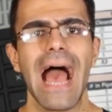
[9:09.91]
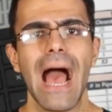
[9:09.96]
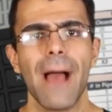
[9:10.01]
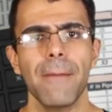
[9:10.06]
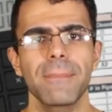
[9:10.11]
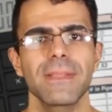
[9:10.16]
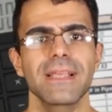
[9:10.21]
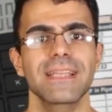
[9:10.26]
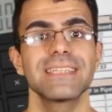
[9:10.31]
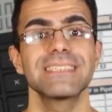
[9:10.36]

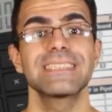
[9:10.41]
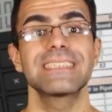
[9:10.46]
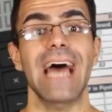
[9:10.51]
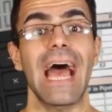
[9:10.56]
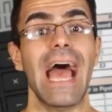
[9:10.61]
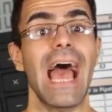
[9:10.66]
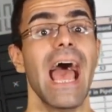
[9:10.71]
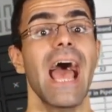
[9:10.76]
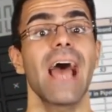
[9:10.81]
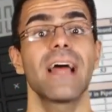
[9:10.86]
applicants
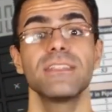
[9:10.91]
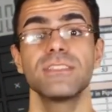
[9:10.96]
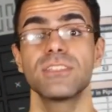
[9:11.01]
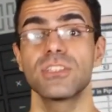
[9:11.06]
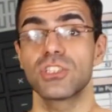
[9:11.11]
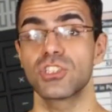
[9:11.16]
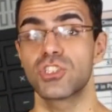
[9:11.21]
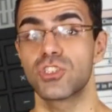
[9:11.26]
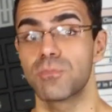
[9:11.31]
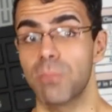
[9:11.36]
and
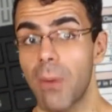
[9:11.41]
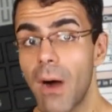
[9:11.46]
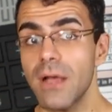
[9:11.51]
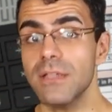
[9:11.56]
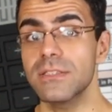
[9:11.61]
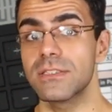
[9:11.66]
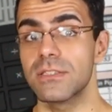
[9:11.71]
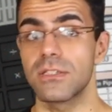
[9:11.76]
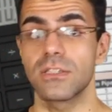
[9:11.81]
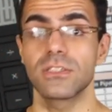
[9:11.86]
their
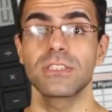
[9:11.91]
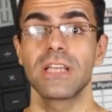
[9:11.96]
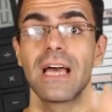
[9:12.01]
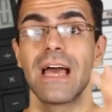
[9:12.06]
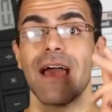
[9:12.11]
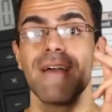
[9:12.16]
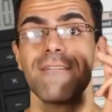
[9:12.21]
sponsors